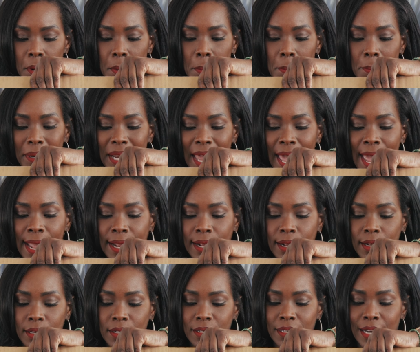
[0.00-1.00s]

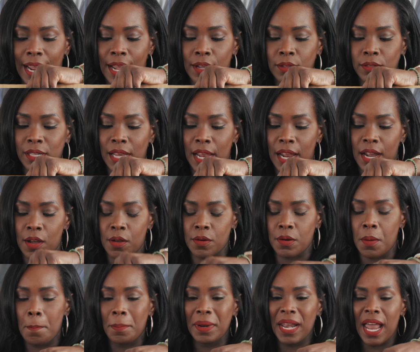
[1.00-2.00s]
black downtown
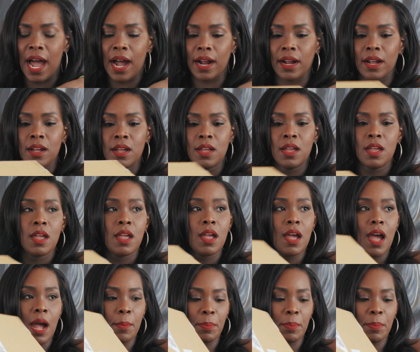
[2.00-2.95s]
block. I